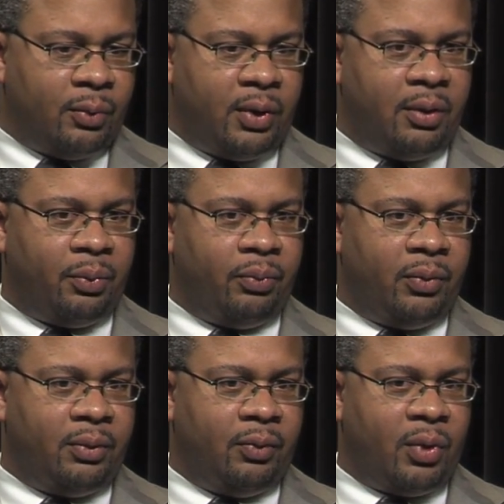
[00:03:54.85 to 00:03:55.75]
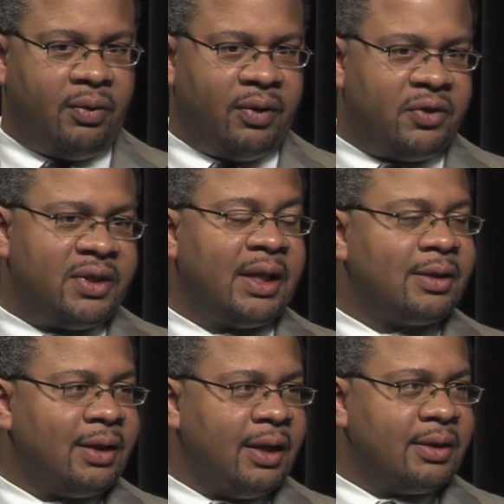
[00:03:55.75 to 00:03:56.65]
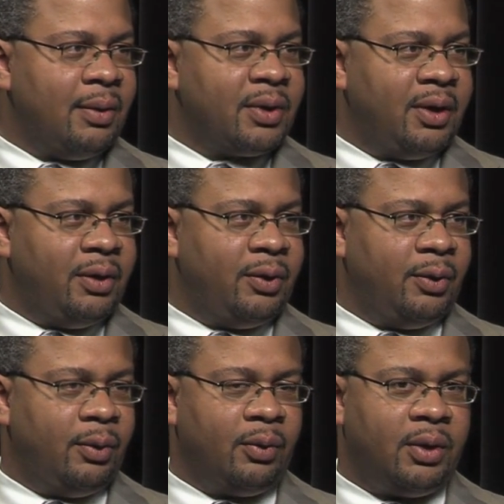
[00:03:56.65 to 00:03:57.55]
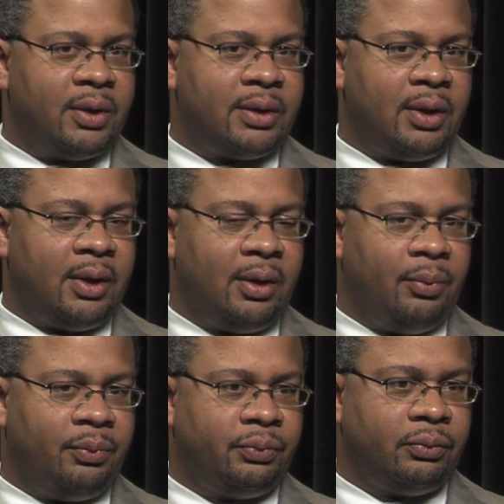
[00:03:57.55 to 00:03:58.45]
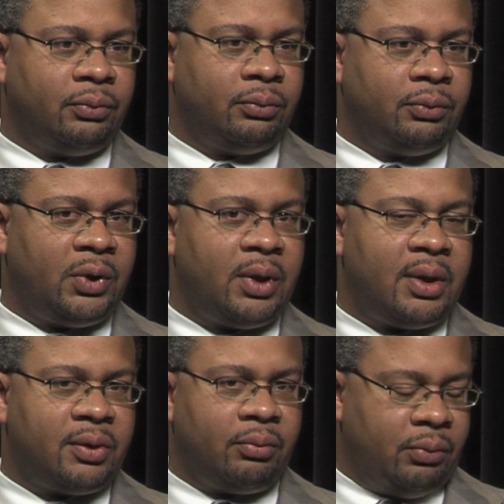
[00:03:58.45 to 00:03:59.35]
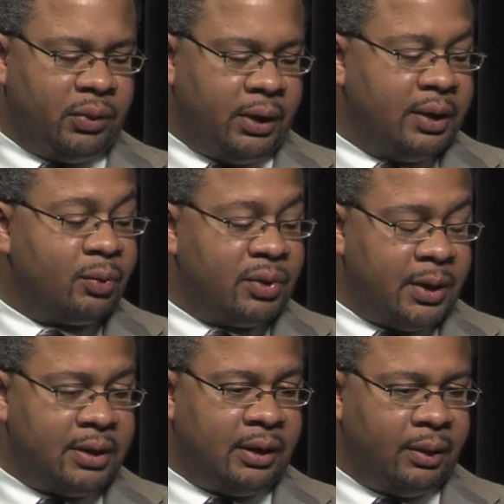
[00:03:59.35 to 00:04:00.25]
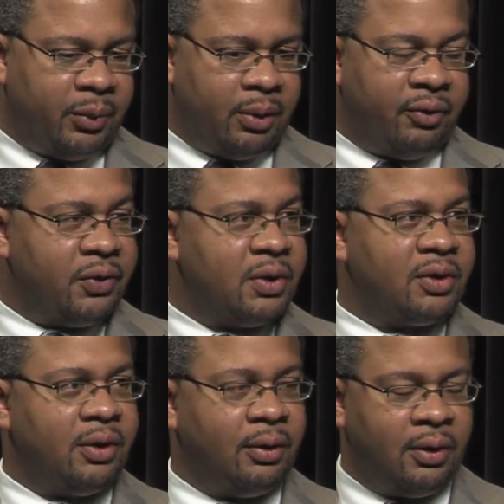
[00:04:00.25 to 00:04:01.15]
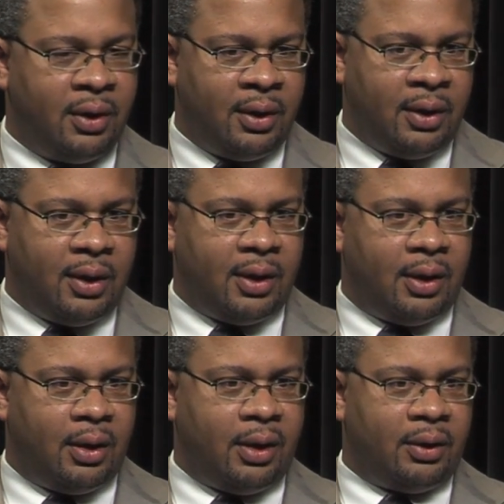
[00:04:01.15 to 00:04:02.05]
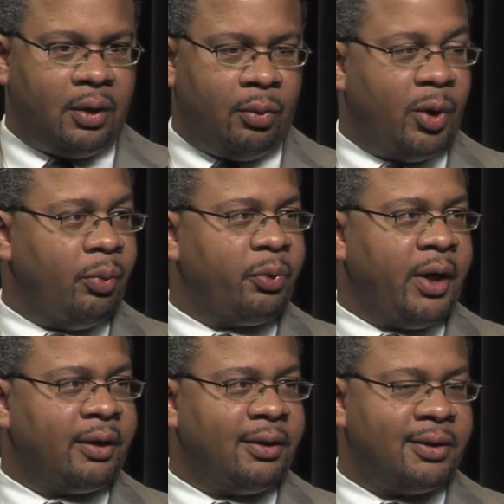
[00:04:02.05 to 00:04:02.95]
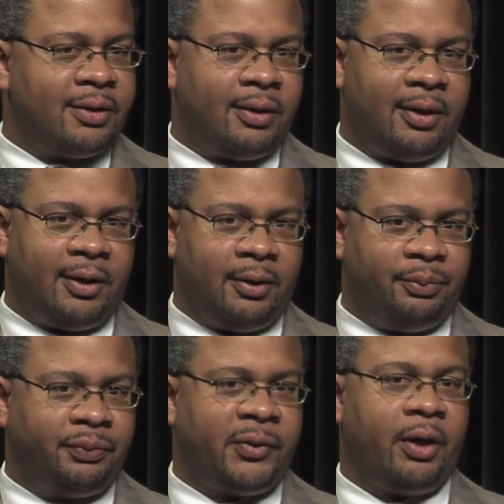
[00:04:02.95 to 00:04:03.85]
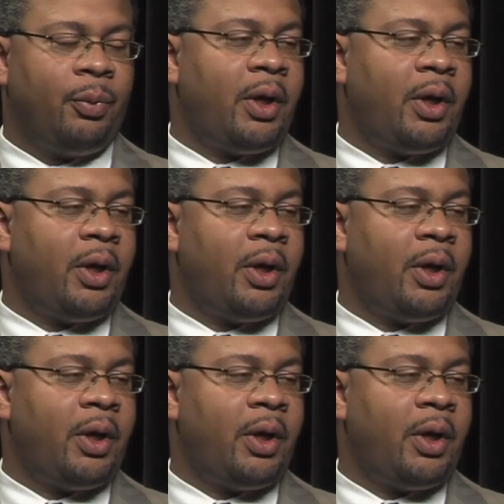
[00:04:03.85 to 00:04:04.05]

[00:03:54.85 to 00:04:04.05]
One of the 6 things I was going to do was, the list was basically become a physician, own my own practice, get a